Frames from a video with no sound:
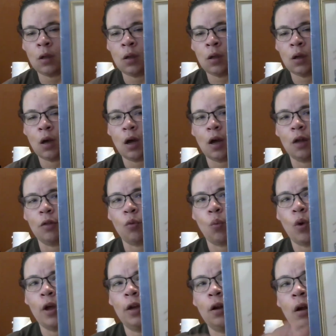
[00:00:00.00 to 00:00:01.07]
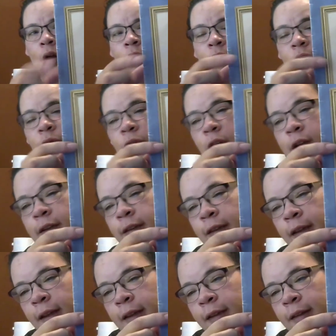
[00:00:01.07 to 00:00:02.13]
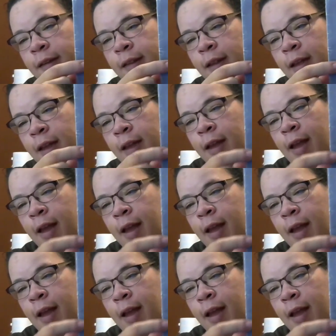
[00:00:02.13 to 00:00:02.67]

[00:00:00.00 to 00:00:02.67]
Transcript: The one on the front is the